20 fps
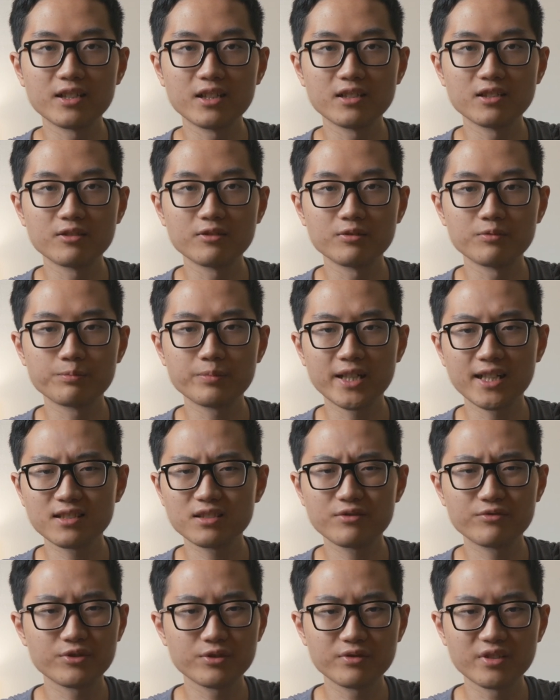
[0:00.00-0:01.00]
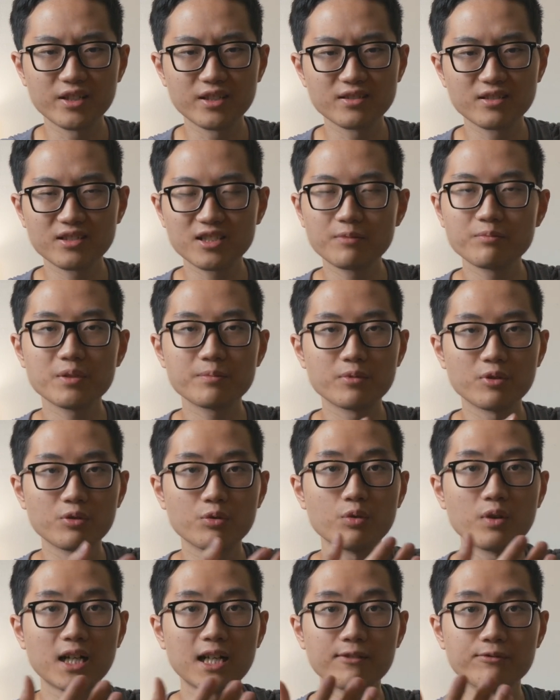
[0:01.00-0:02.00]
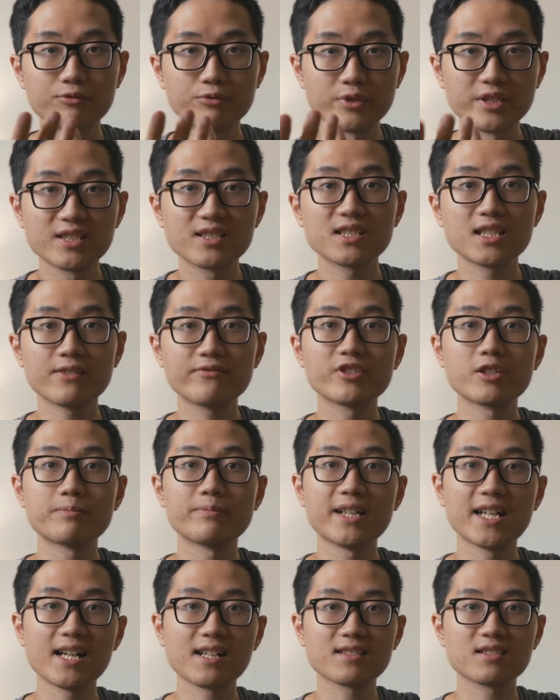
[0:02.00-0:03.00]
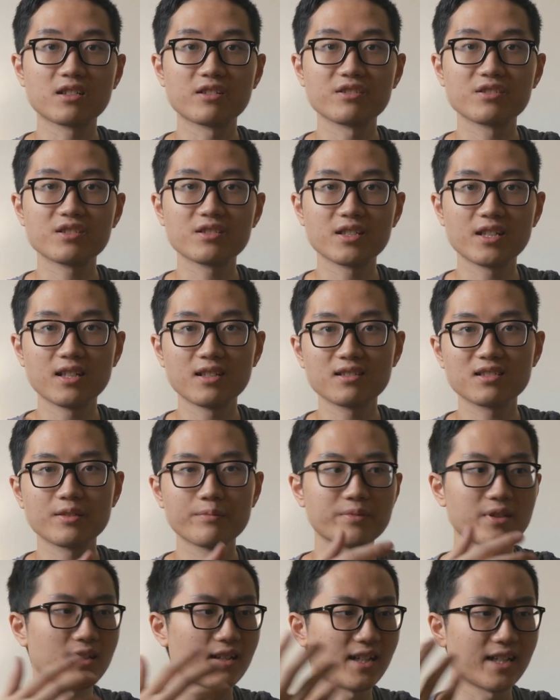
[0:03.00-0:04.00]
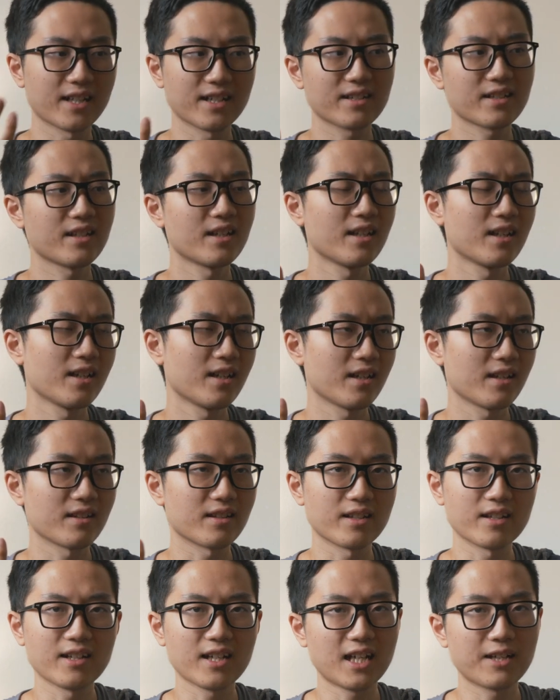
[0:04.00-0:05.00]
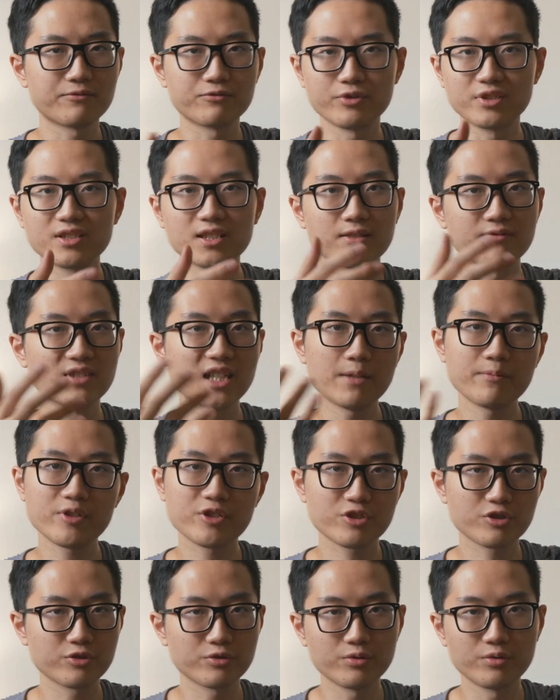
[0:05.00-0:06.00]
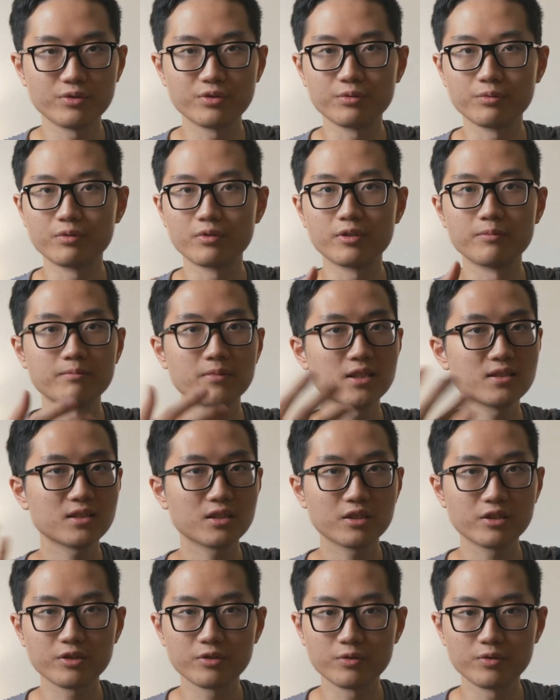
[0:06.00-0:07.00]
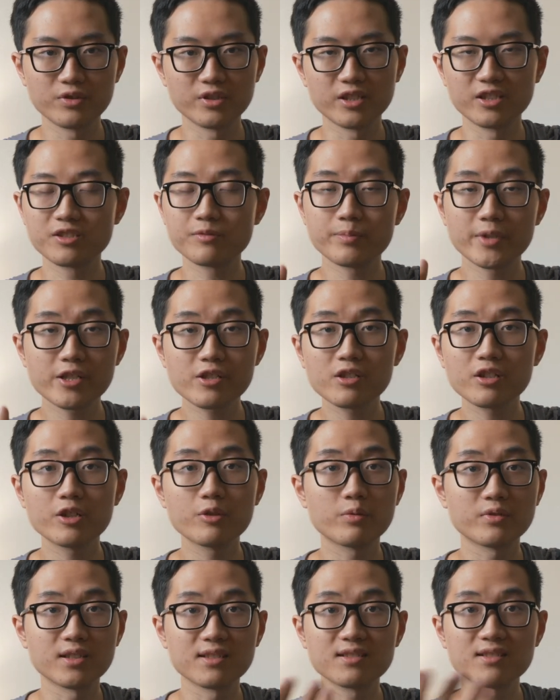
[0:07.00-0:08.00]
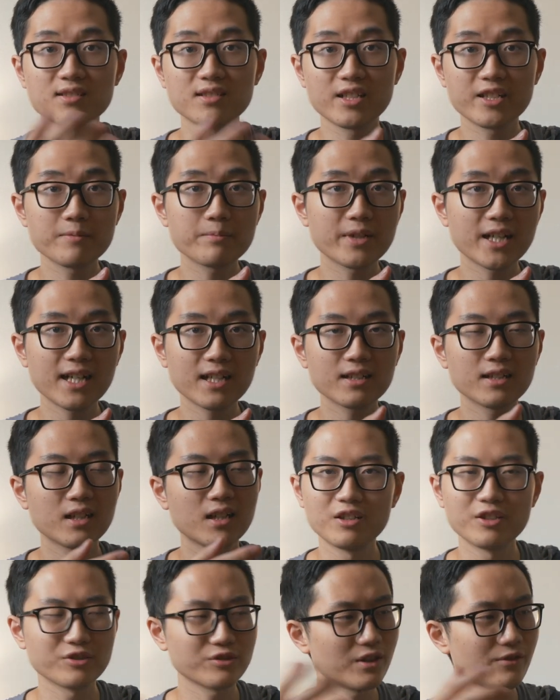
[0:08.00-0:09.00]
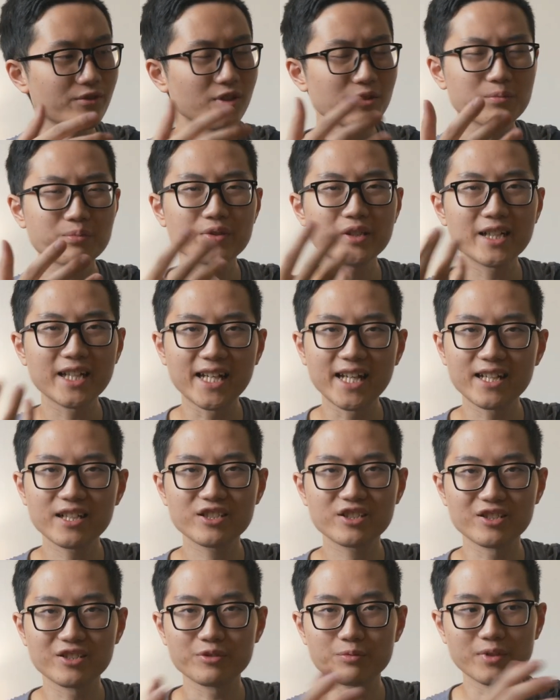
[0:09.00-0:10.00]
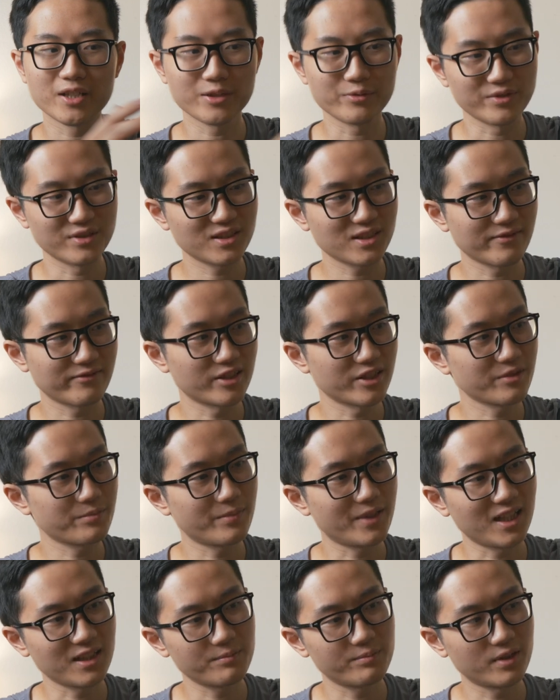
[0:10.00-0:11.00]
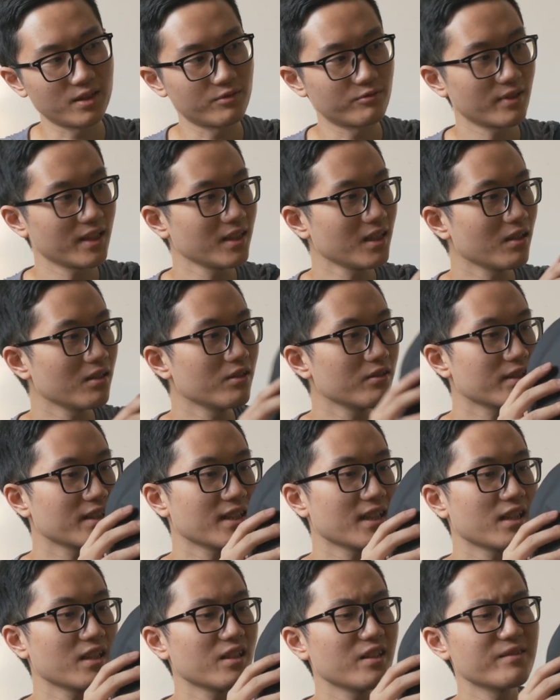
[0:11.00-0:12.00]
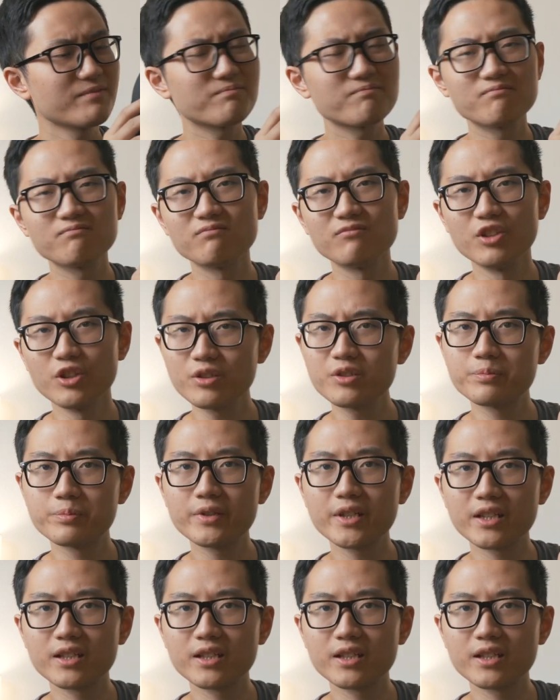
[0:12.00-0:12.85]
in the past few days, some people who have received their bags are saying something like they have received damaged goods or missing goods, especially with the sling bag. So I felt pretty anxious when I received this bag, but right now looking at it, looks pretty